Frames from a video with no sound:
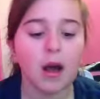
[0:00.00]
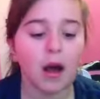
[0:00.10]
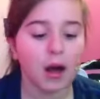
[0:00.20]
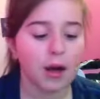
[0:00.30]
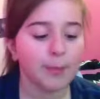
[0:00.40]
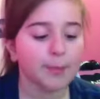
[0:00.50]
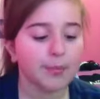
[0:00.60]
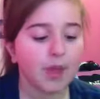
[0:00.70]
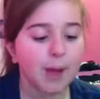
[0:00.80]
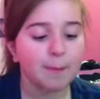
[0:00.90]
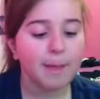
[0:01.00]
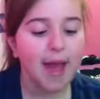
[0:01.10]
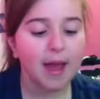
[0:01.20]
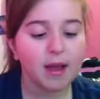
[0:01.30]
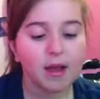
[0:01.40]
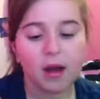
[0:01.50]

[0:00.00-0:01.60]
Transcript: MAC